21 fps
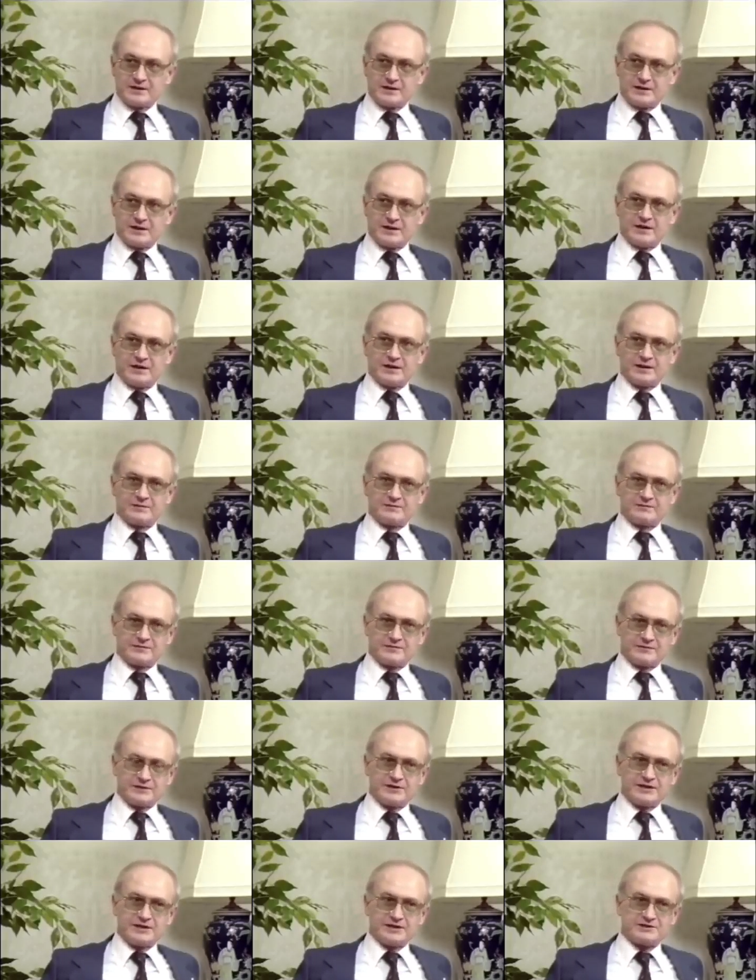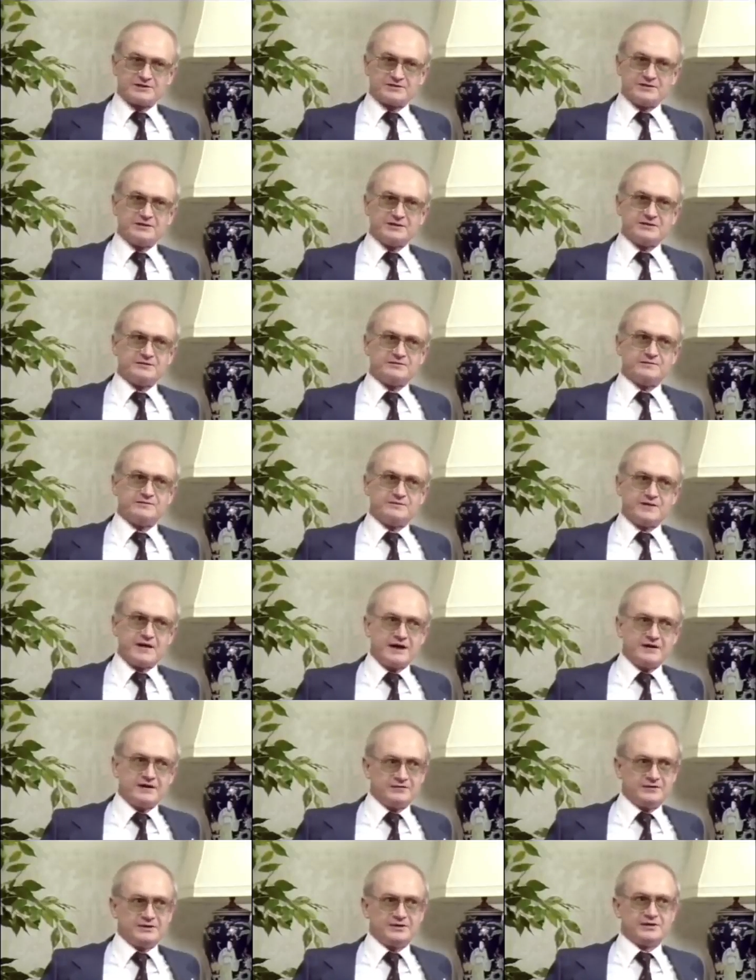For the last
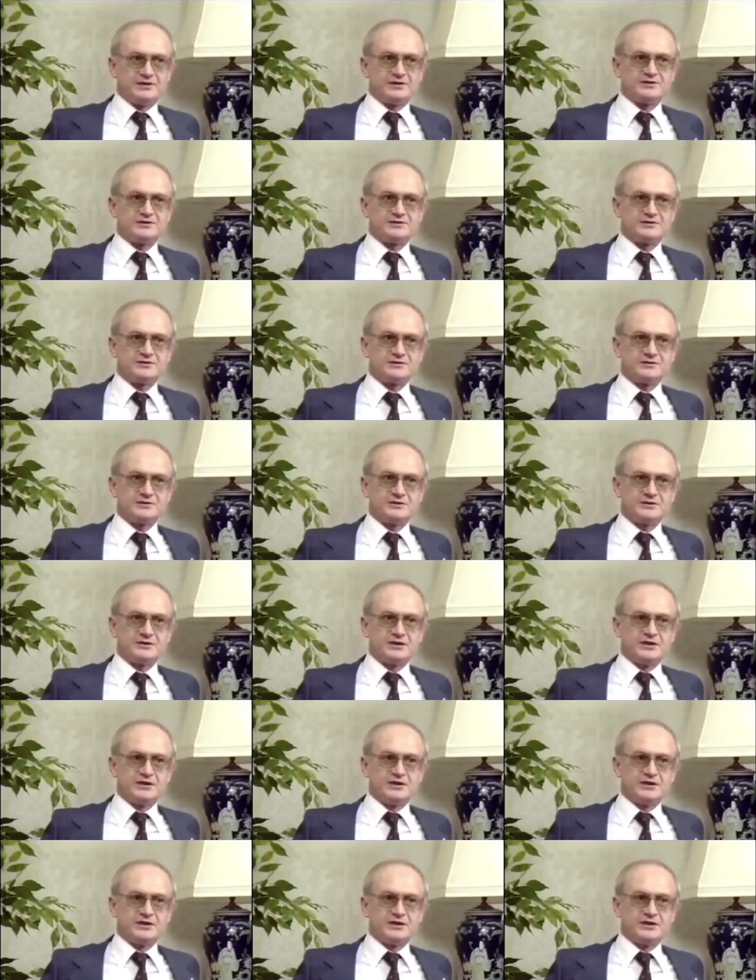25 years,